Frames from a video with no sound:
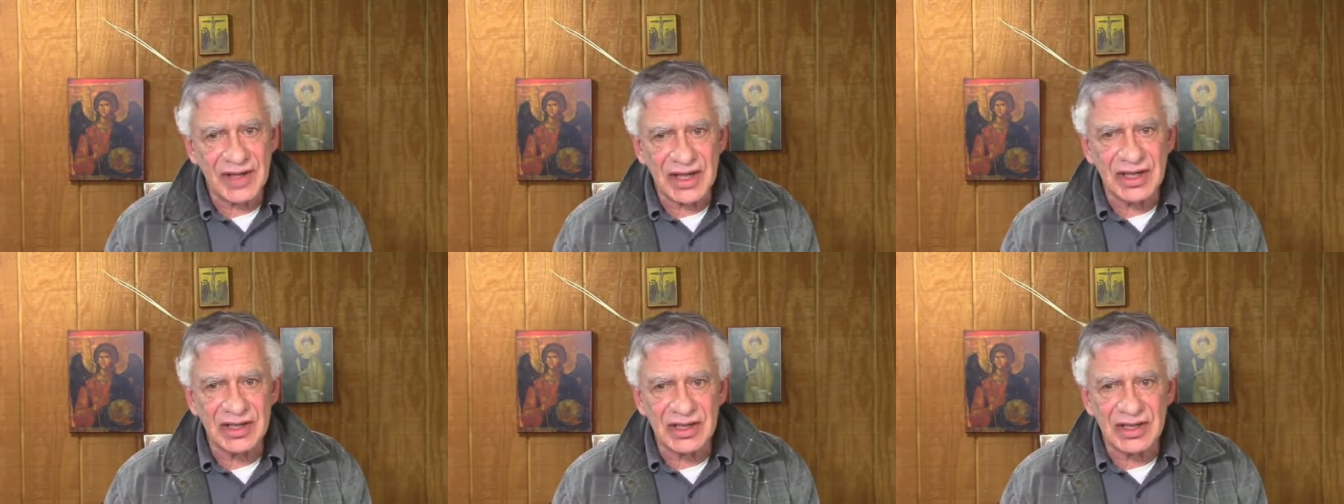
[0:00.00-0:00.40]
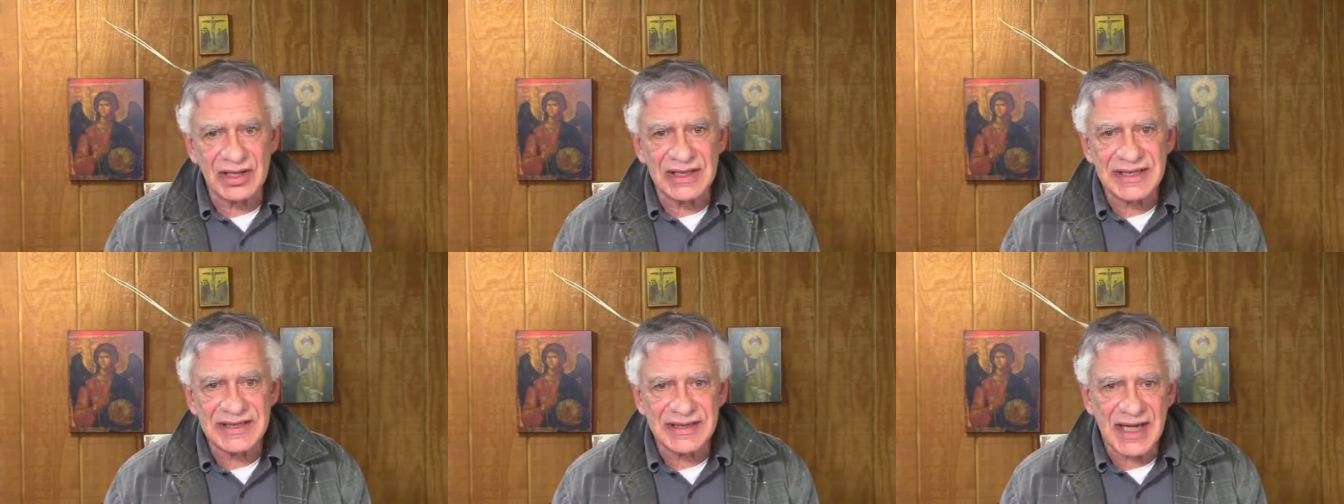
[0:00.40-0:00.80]
very
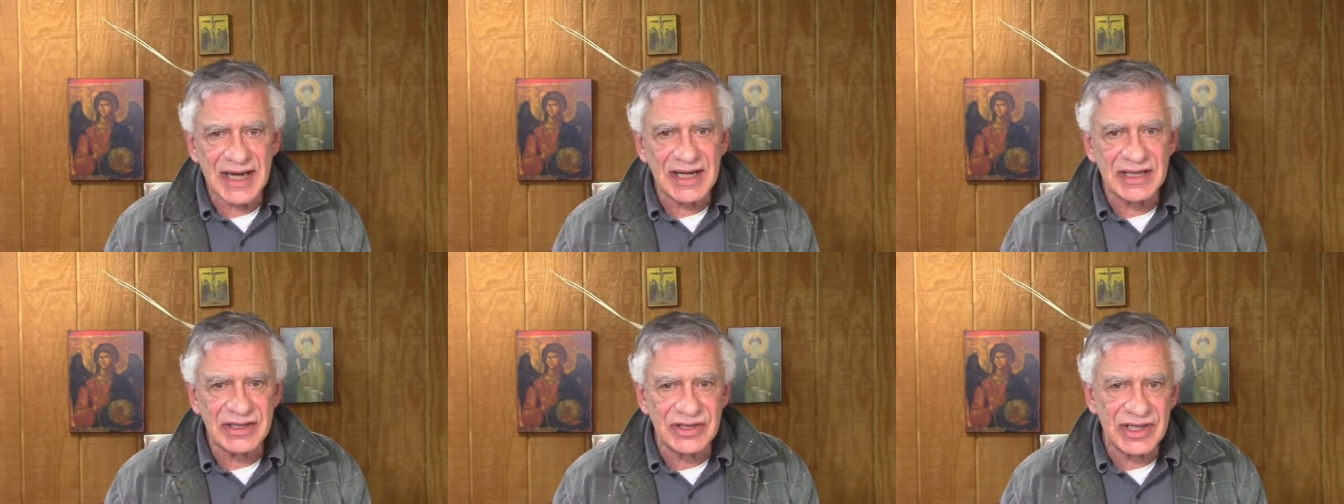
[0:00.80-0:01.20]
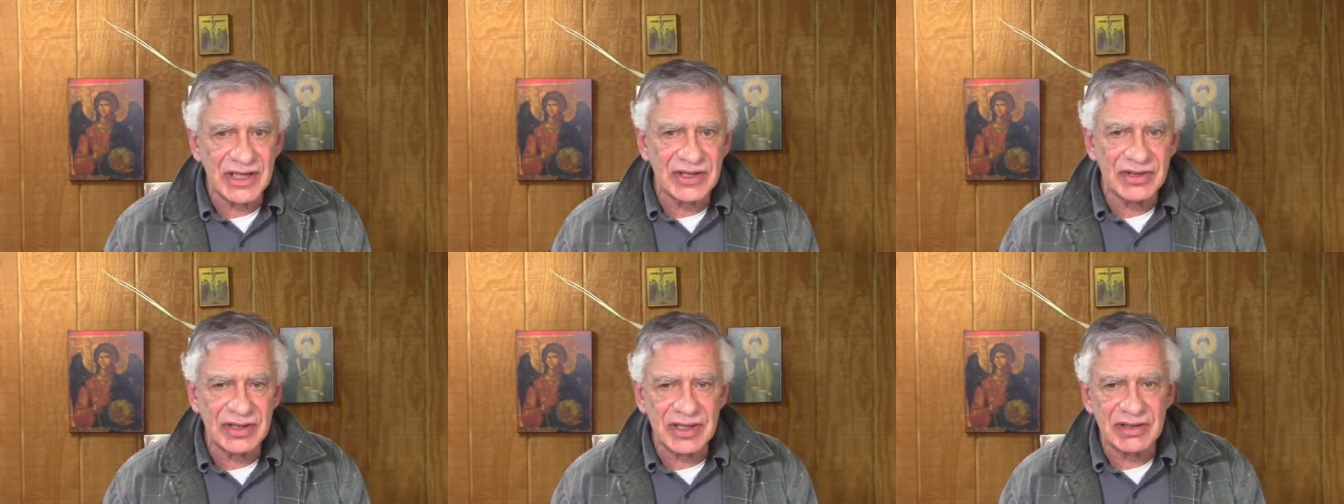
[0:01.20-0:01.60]
early second
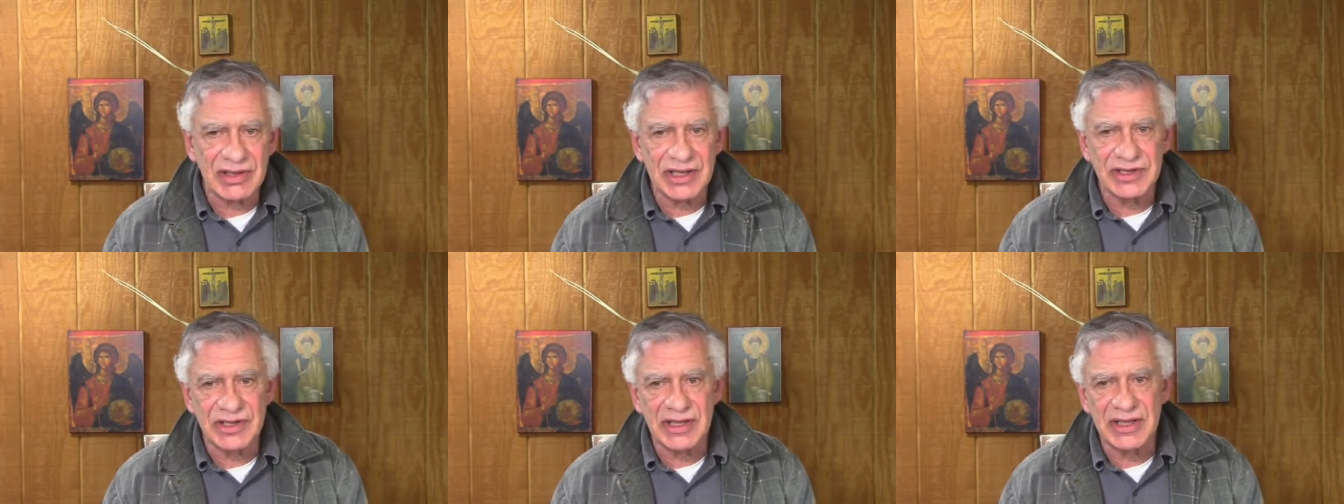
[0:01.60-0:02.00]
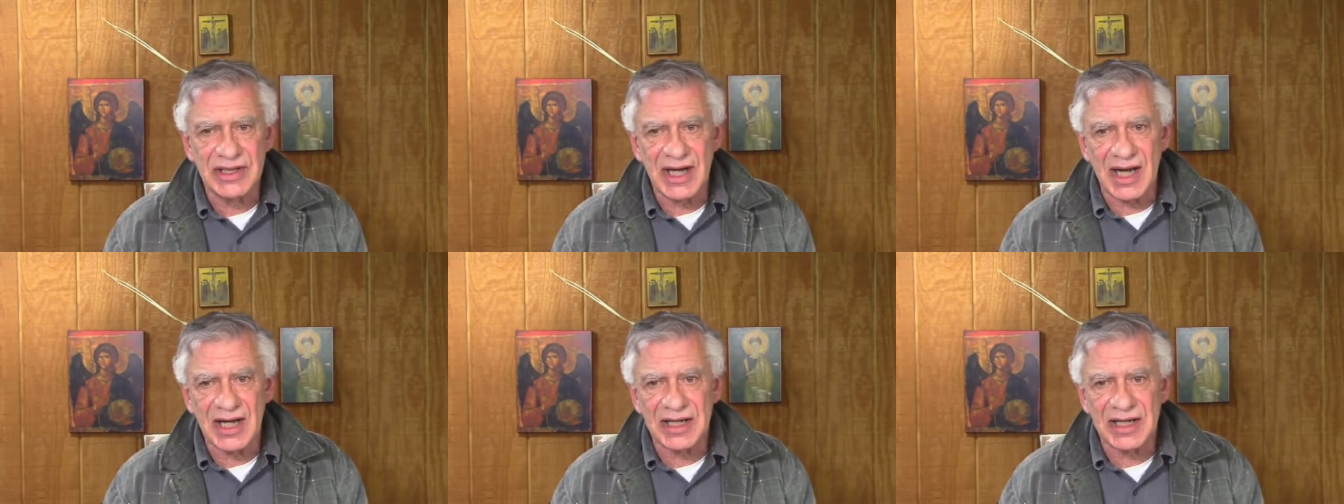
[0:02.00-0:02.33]
century Christian